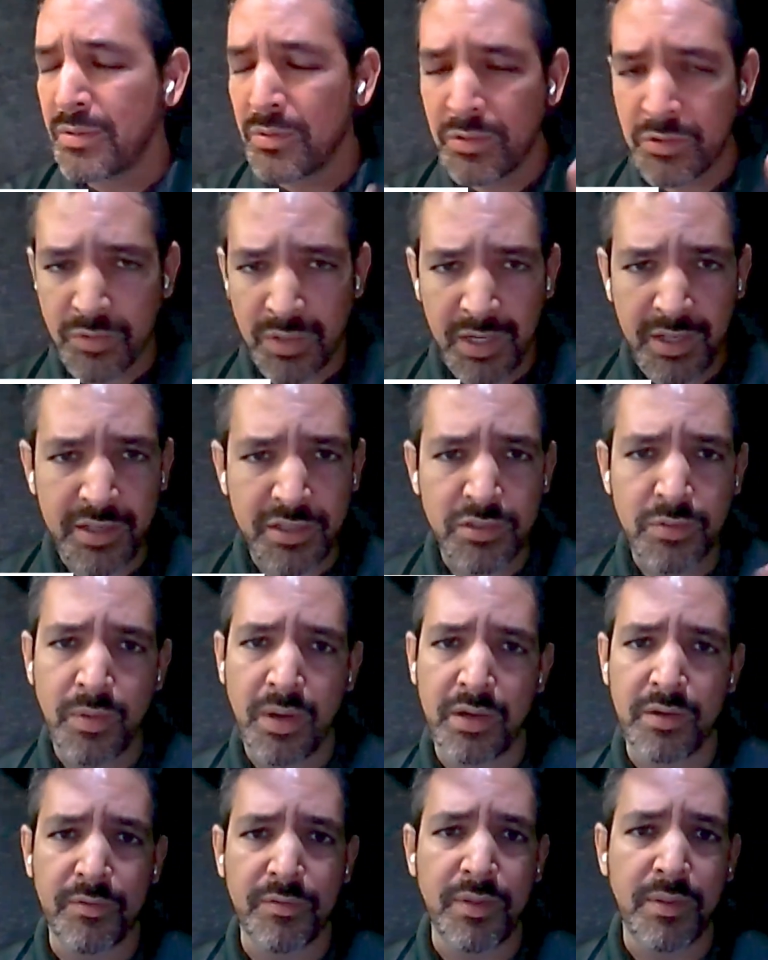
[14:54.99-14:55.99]
Drilling is
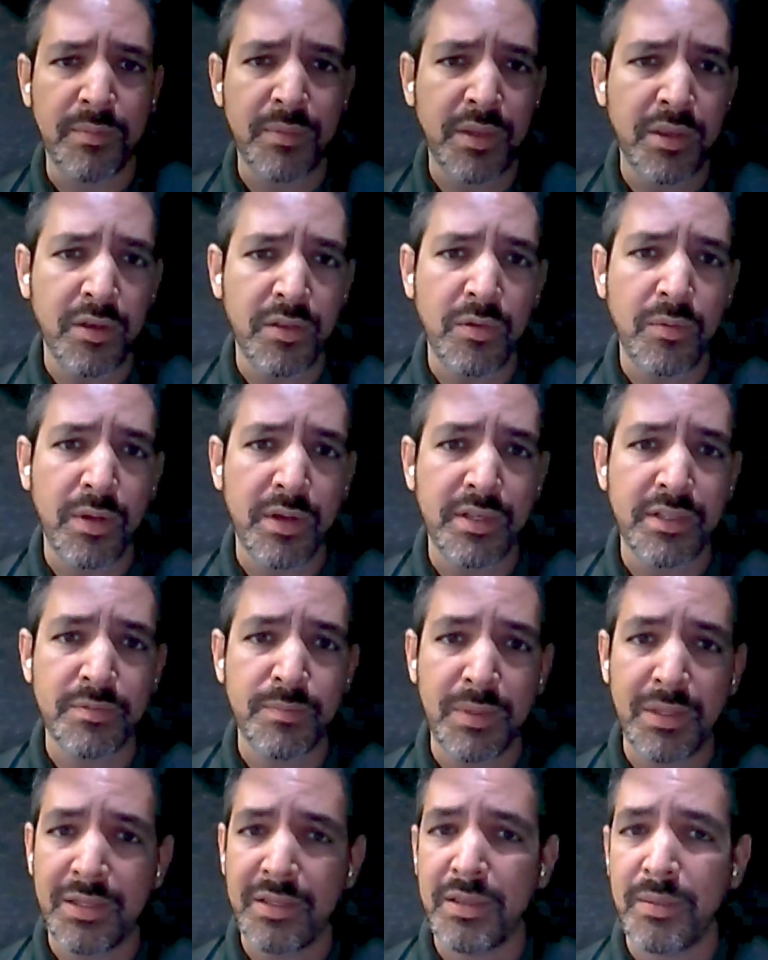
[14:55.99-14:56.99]
one of them. The other one is
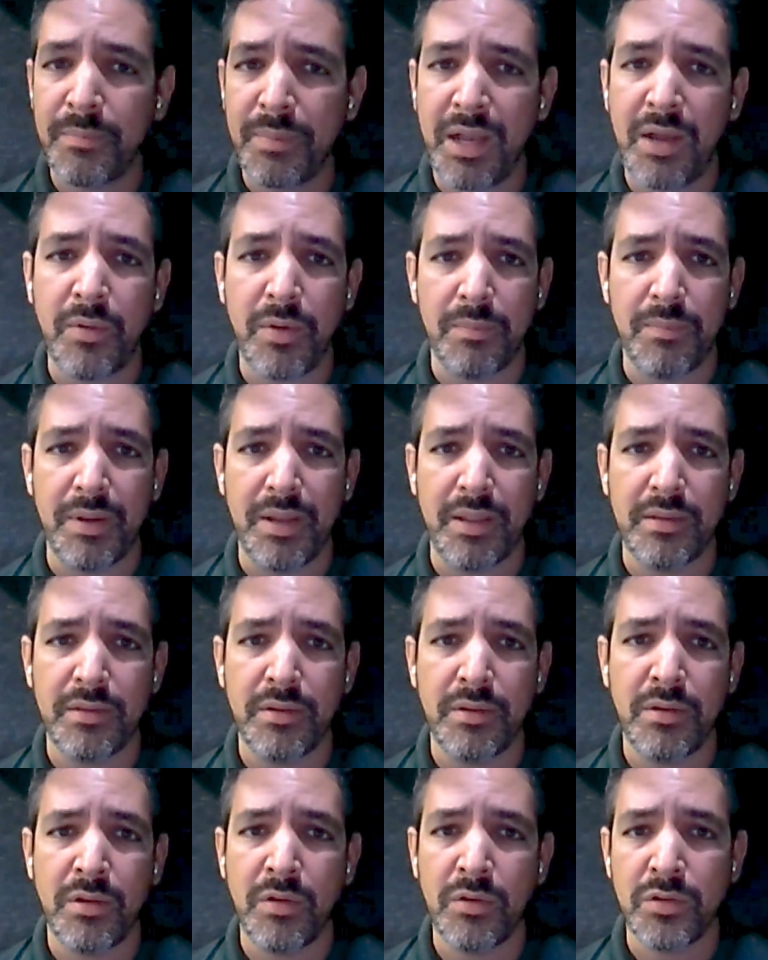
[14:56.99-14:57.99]
building the power plant,
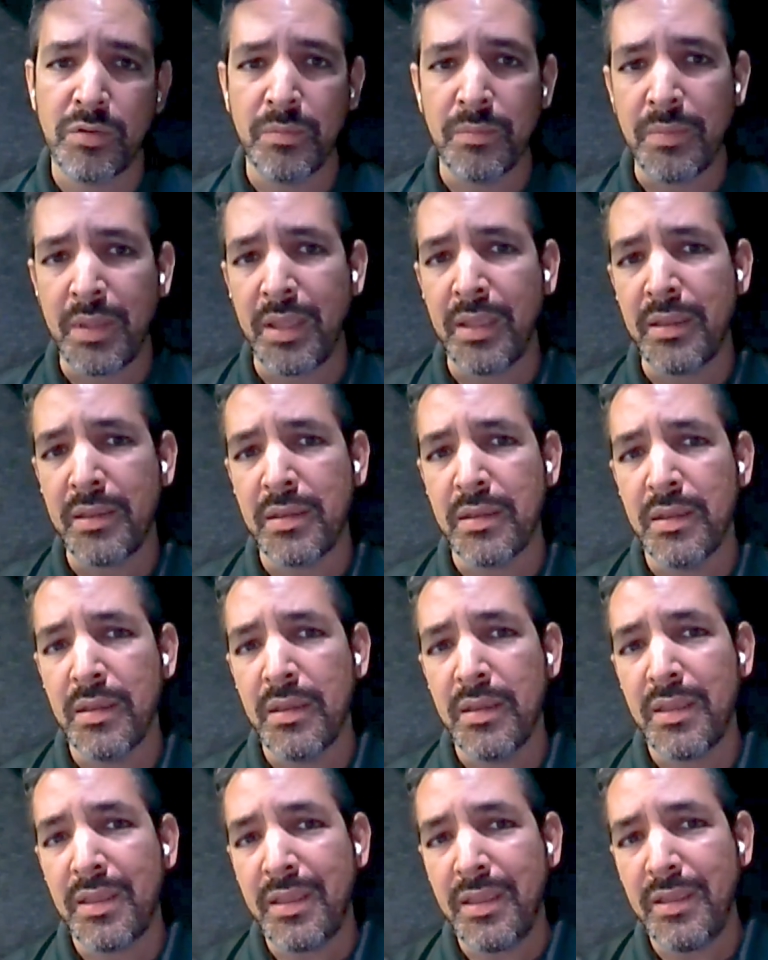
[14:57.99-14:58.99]
to make
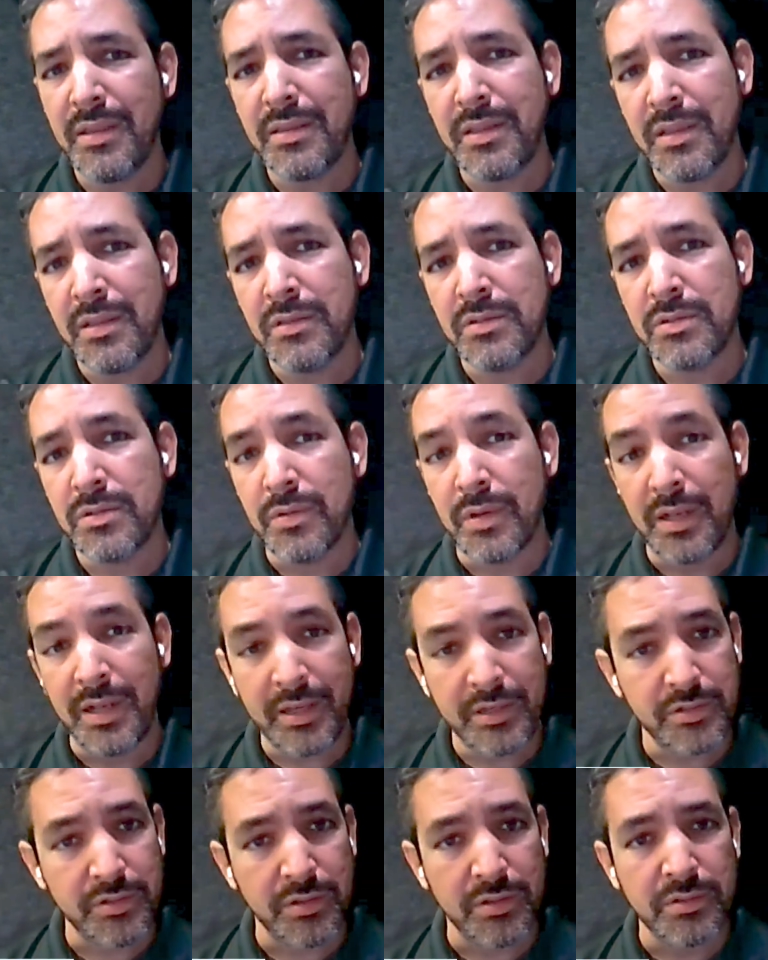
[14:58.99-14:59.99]
heat into
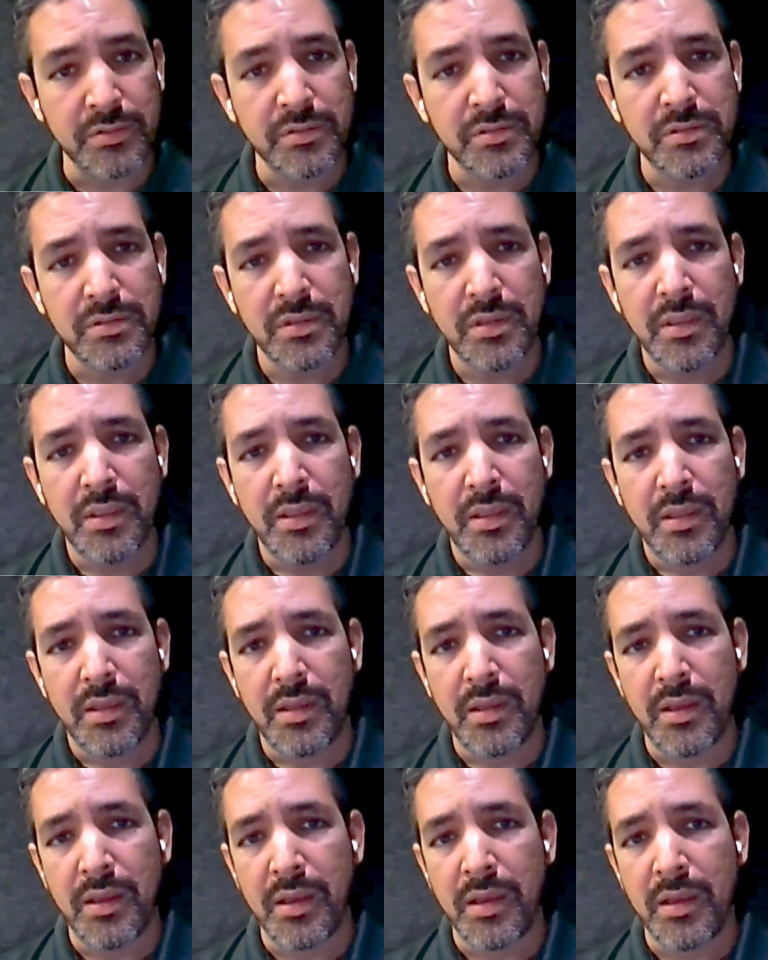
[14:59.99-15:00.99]
electrons
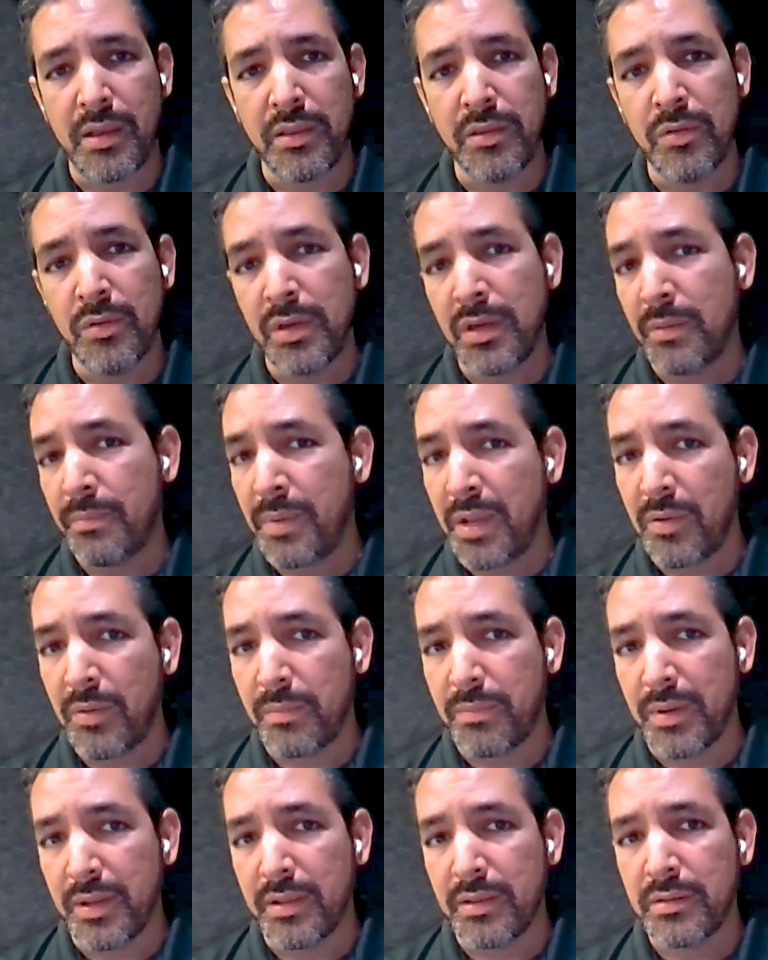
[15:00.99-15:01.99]
you need a power
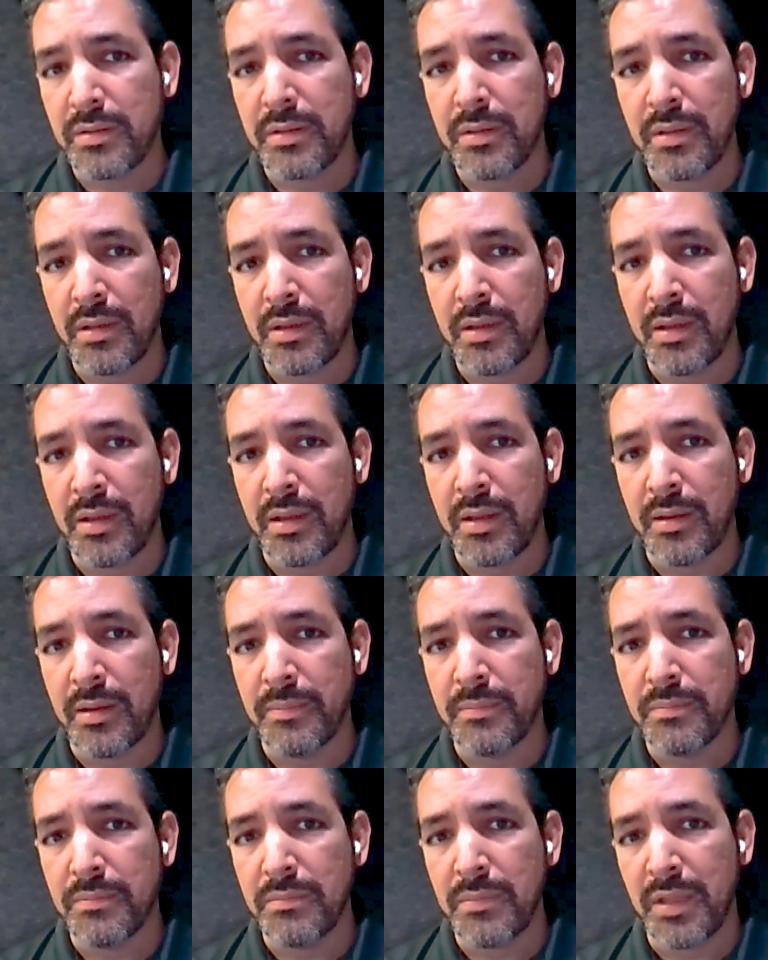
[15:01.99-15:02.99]
plant.
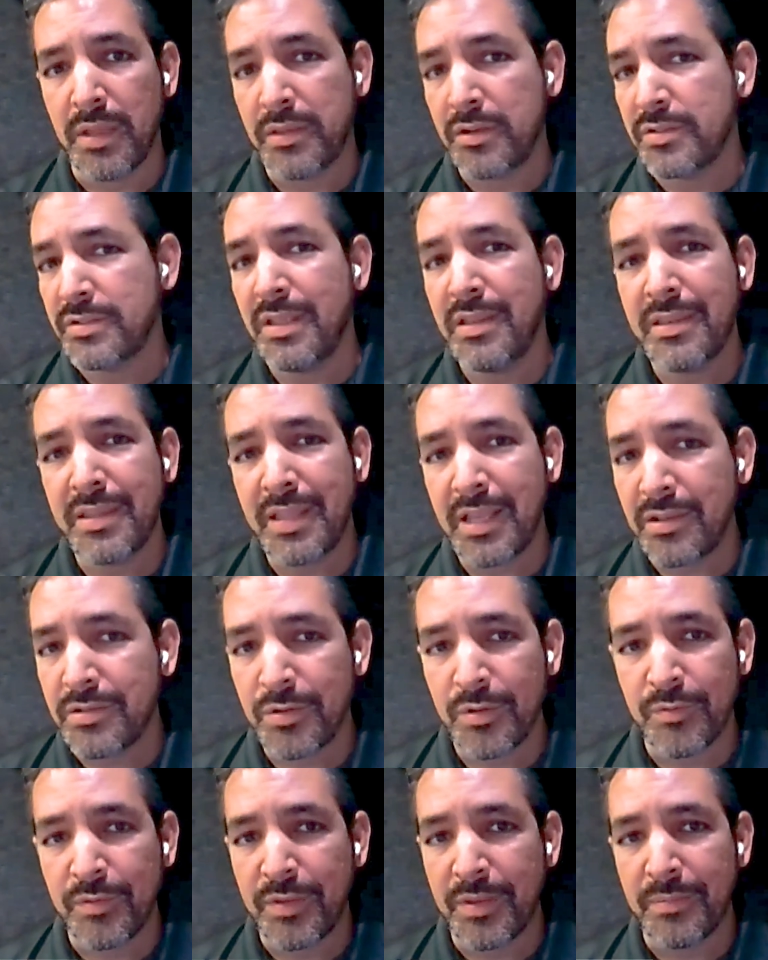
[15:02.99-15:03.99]
And there's
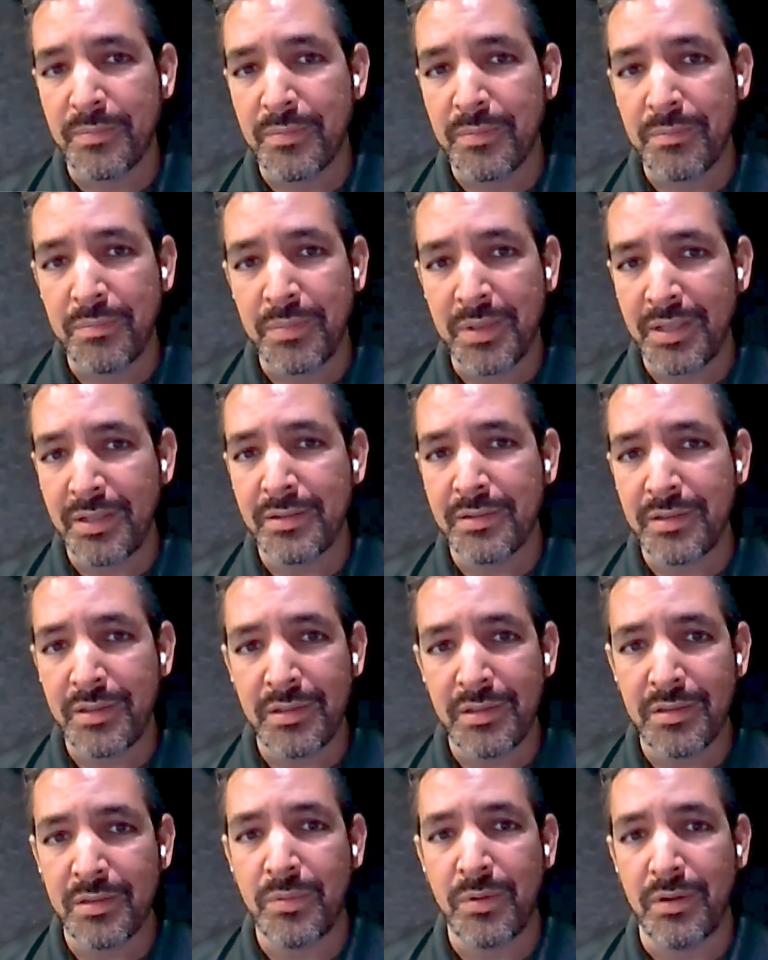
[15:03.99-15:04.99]
10,000 of them built
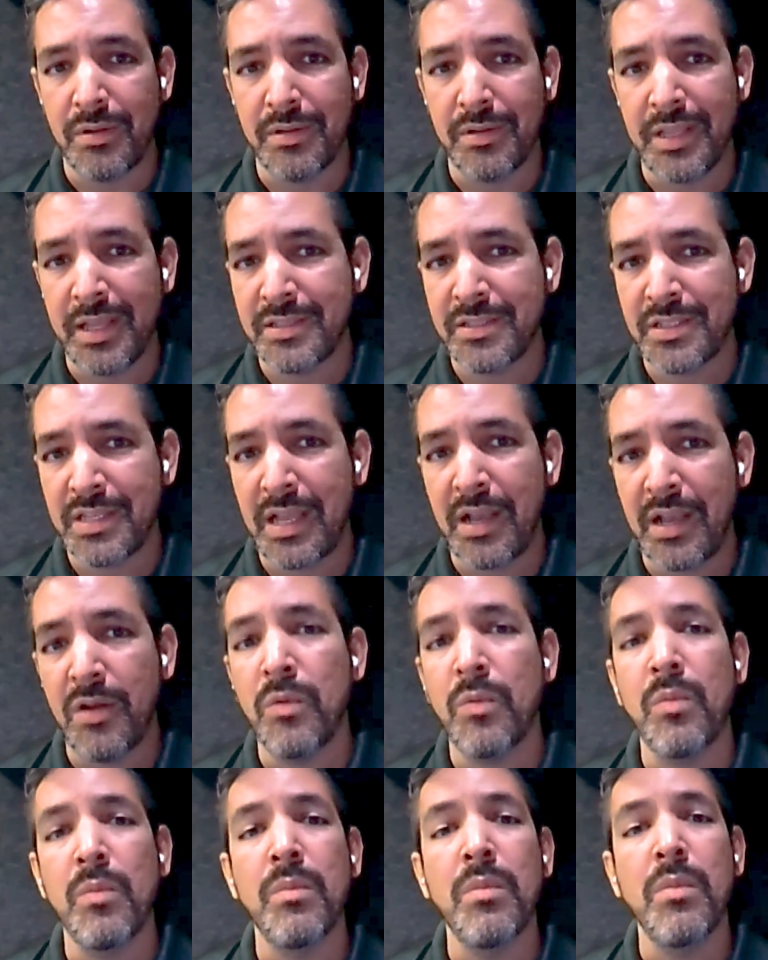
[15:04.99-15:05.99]
in the world. That's
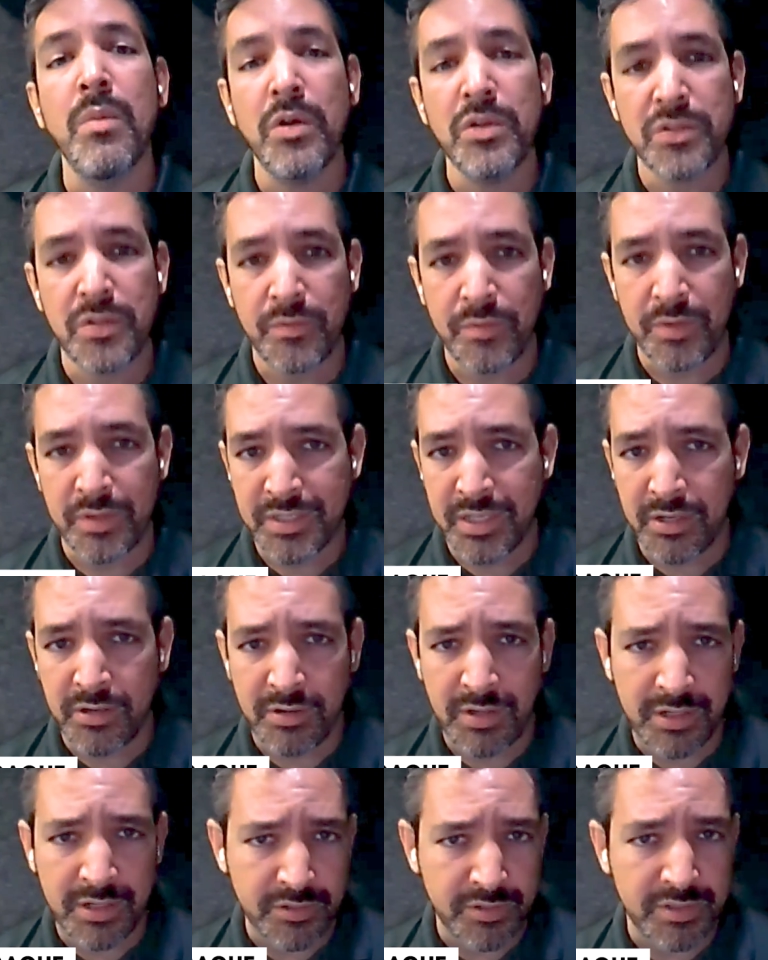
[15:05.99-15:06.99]
how most of us get
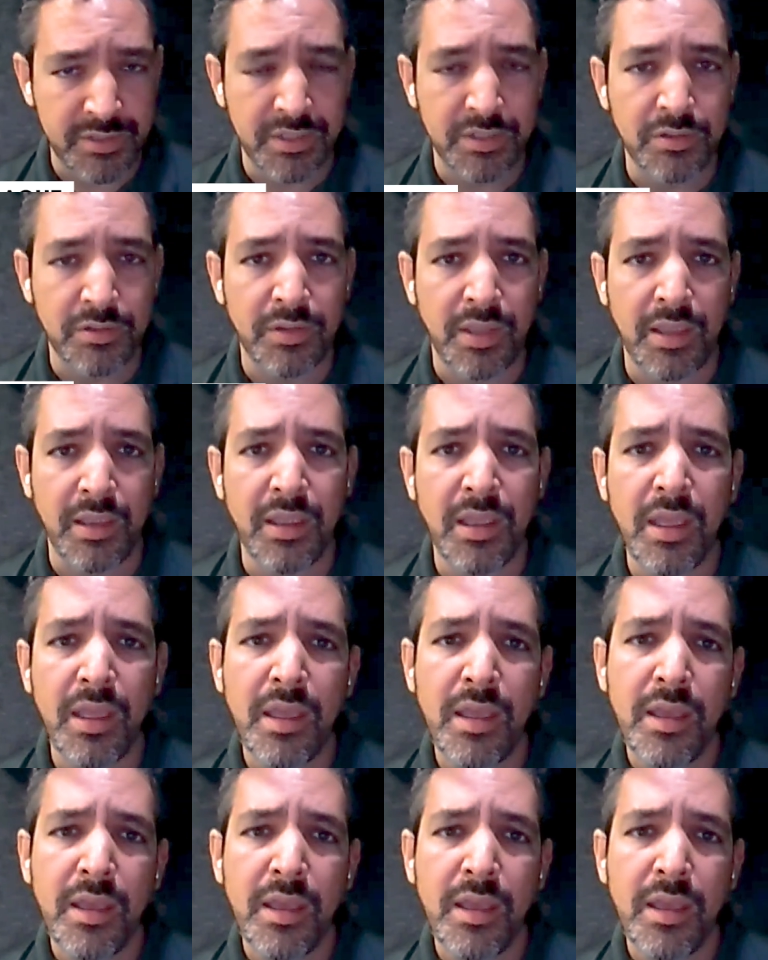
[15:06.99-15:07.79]
our electricity today.